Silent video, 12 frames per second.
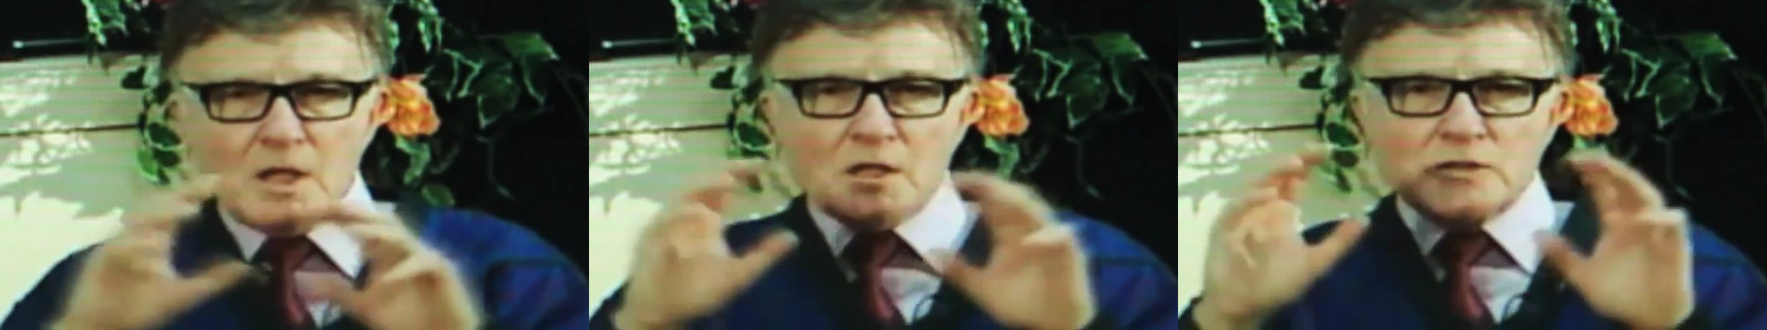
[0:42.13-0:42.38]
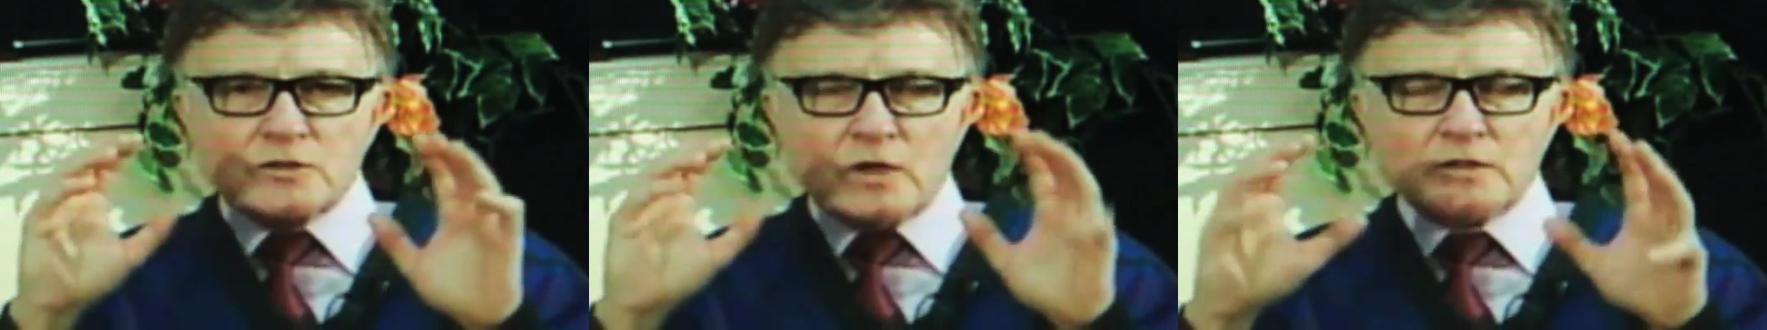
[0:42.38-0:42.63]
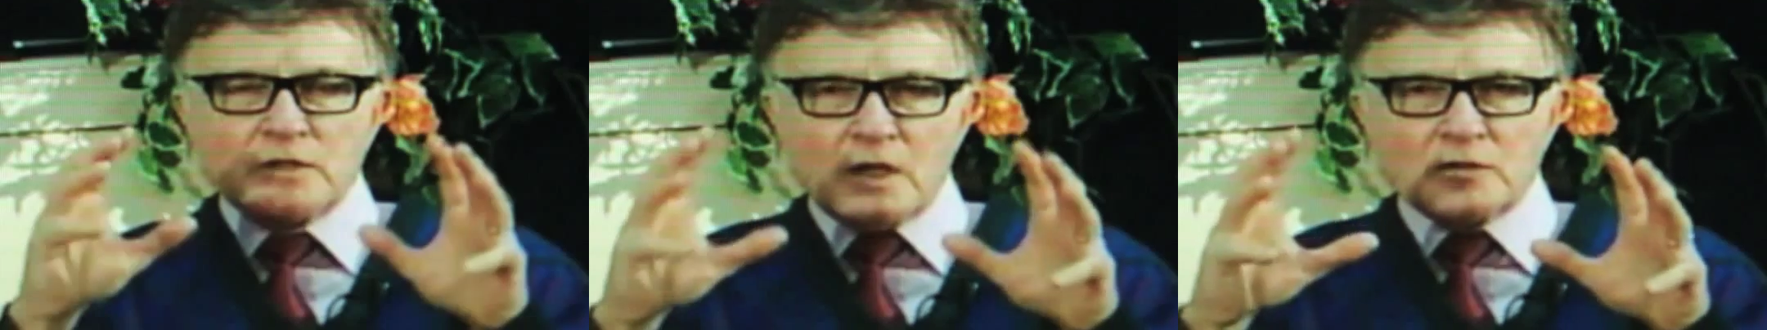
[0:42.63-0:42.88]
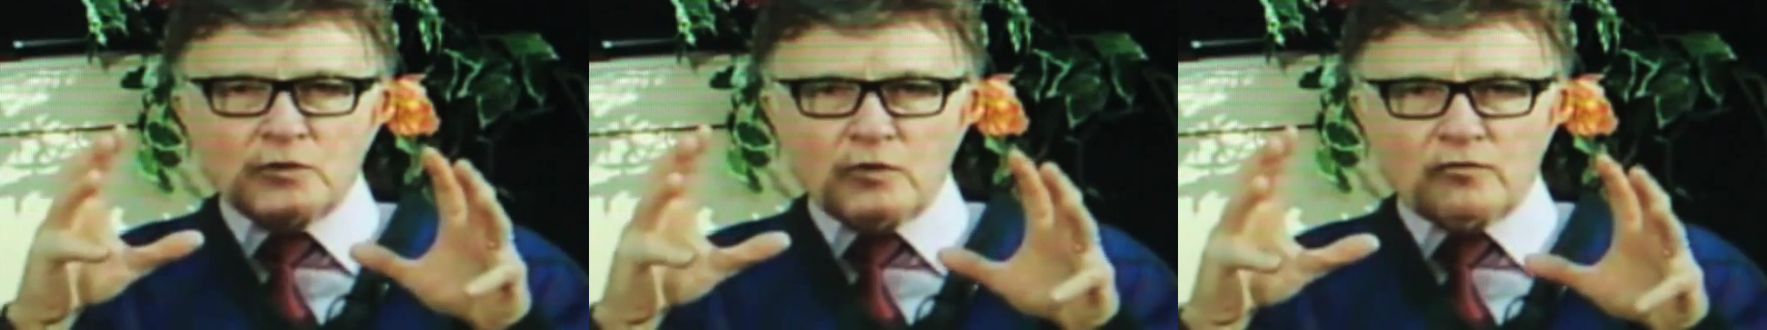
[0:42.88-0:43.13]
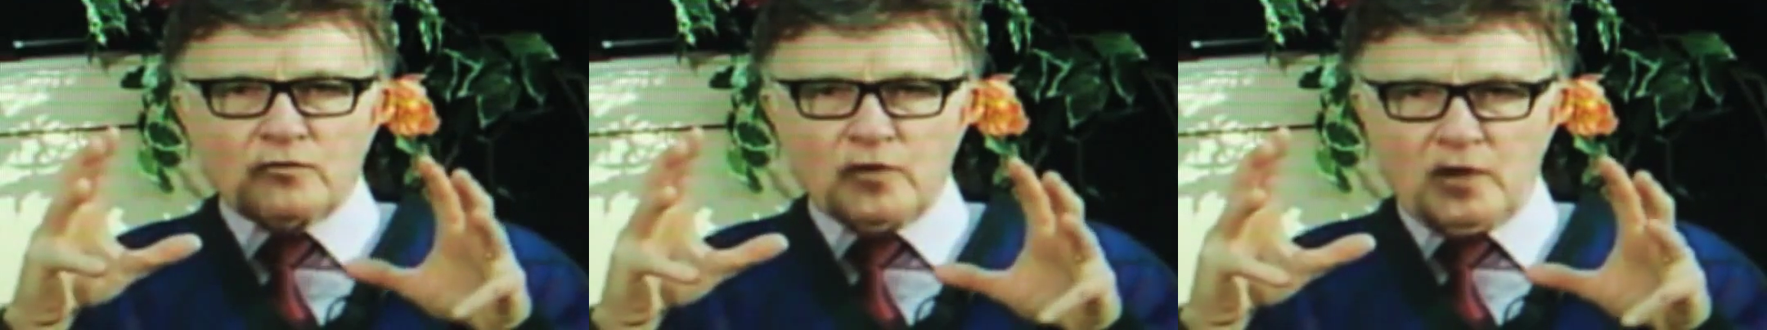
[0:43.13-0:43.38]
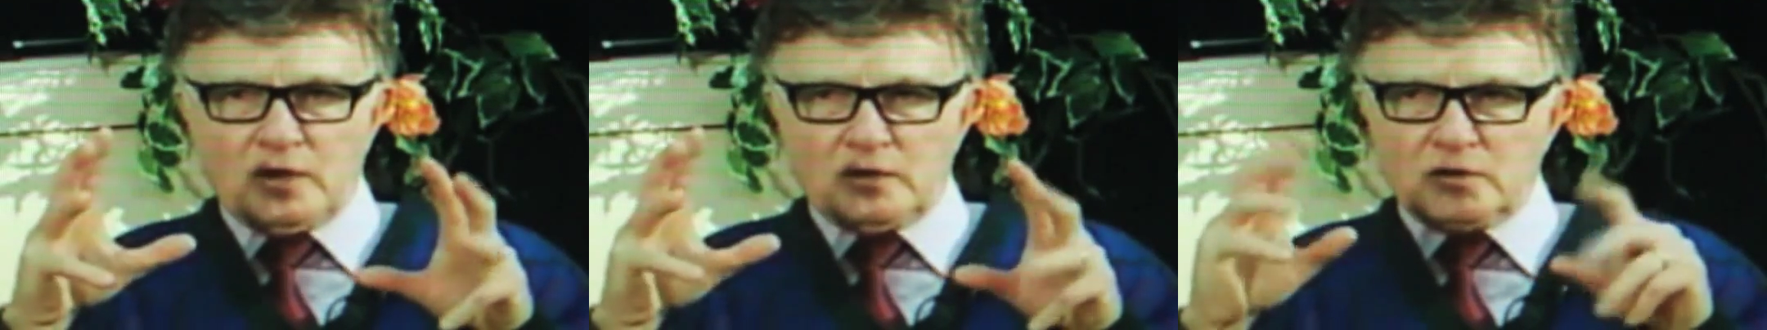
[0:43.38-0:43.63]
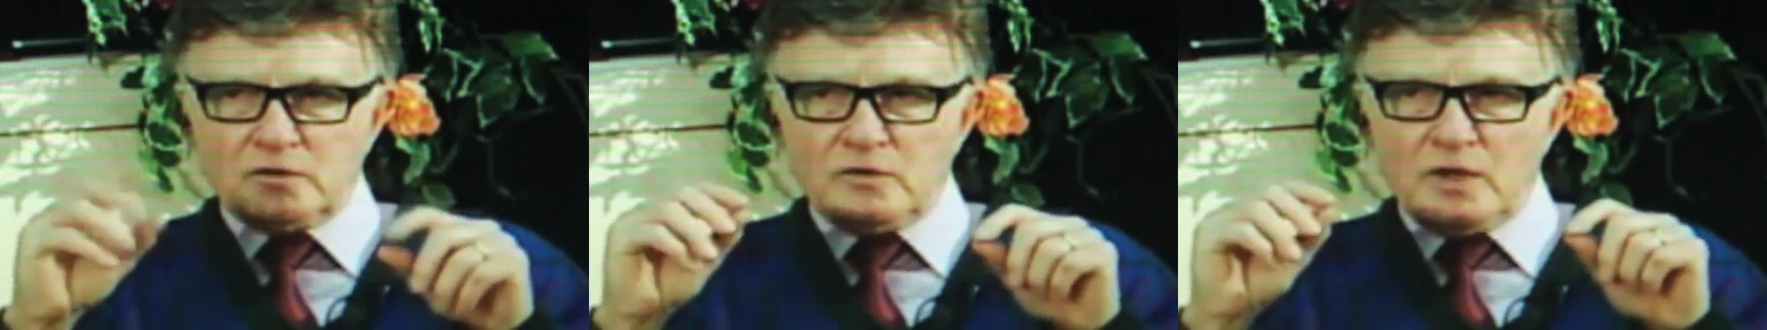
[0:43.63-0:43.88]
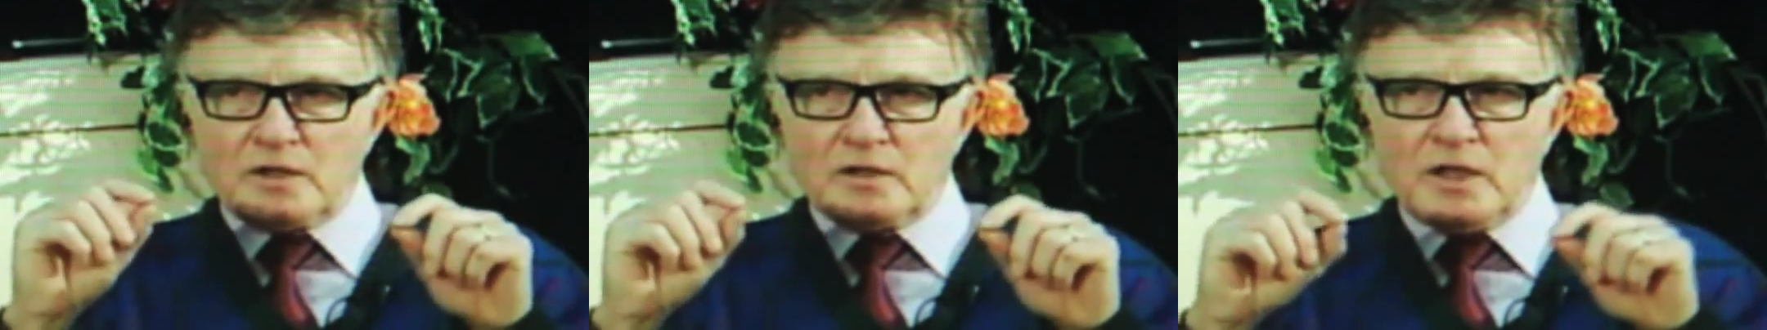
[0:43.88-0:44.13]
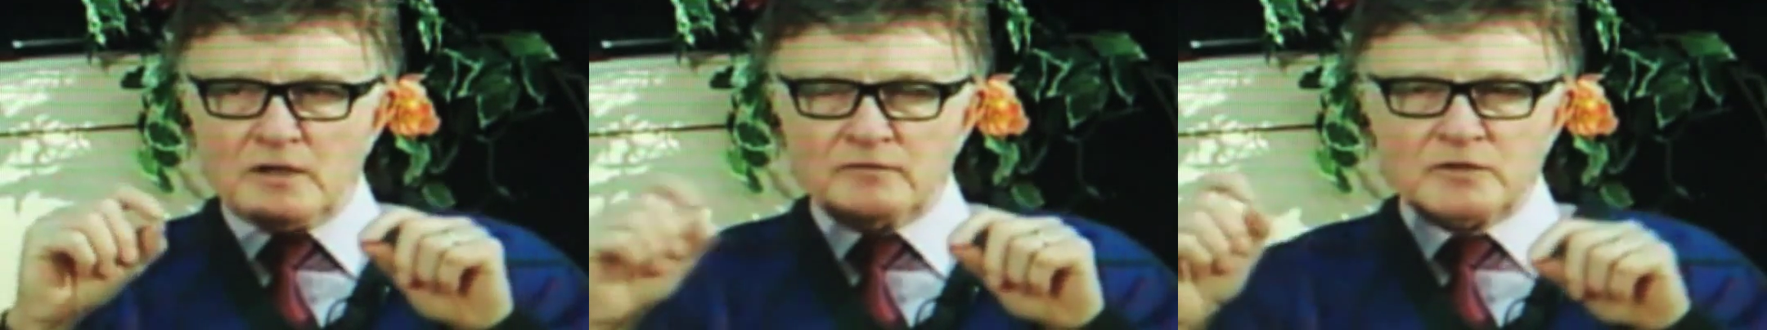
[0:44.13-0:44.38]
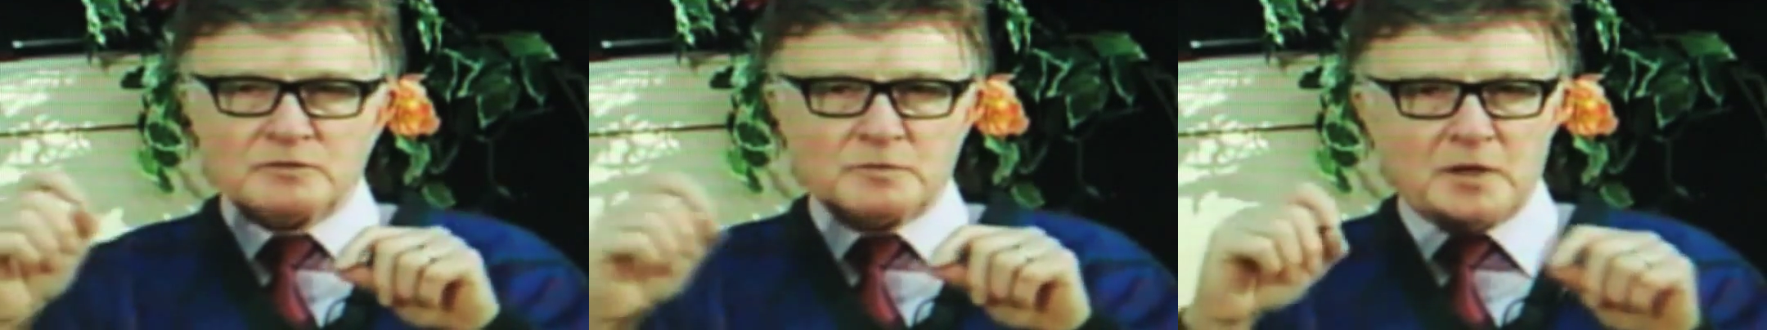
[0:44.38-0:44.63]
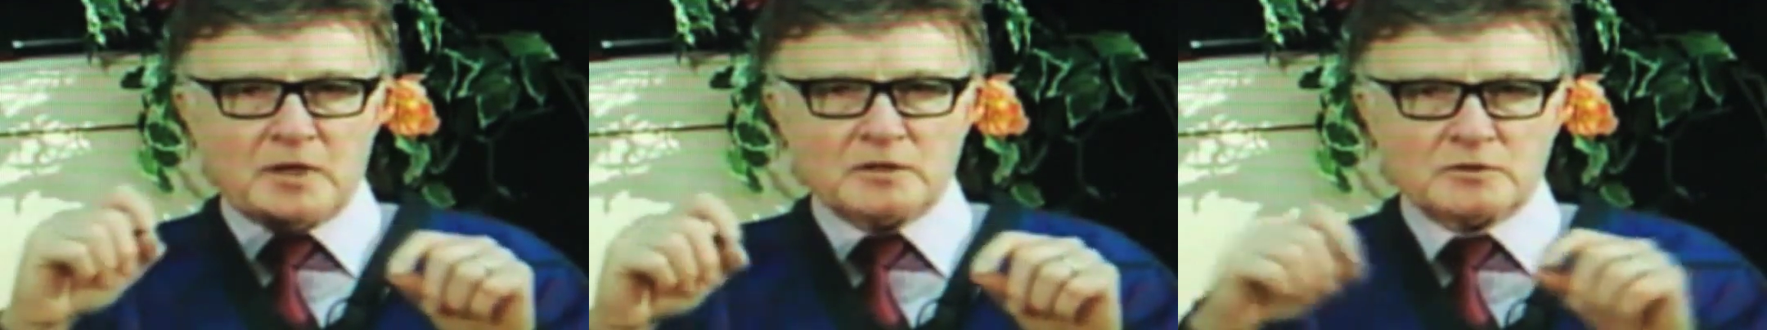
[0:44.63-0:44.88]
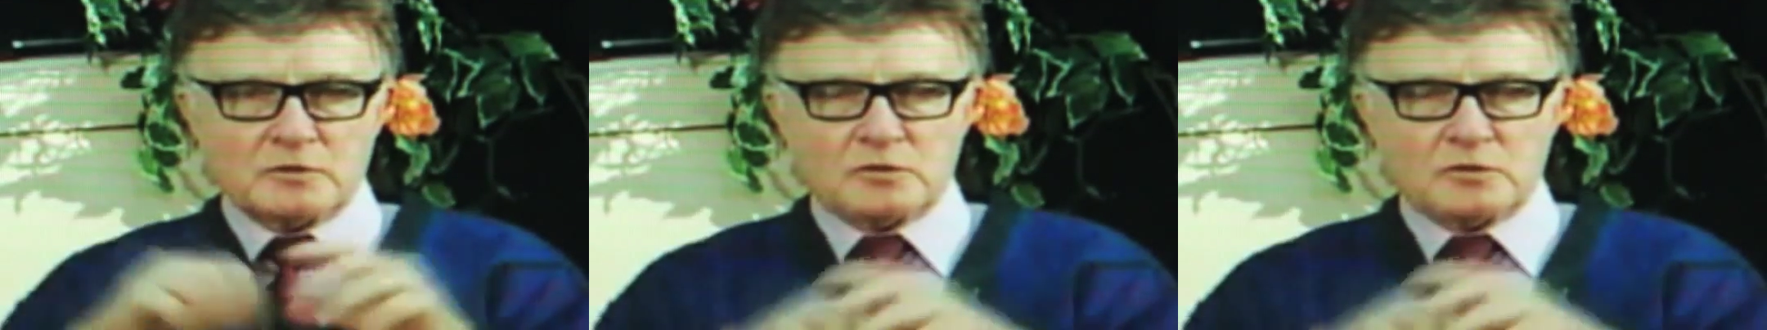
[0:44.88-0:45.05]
So I talked to a friend who had a lot of experience